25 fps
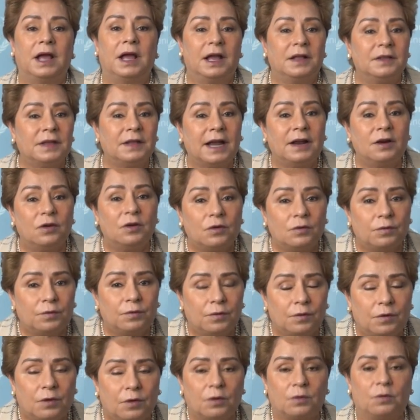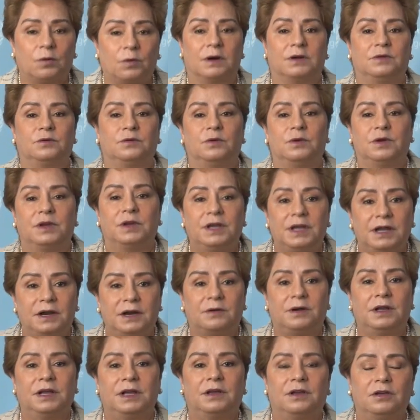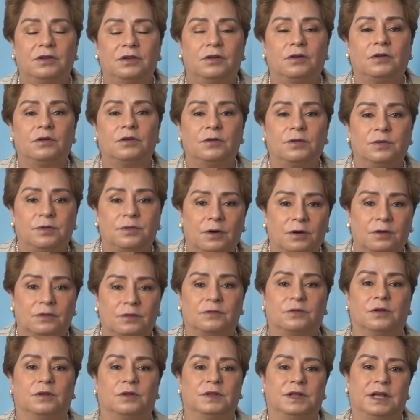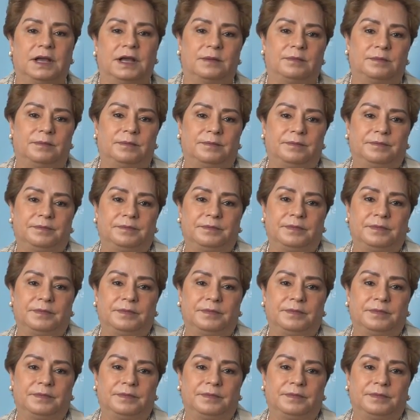and I look forward to hearing your thoughts on them.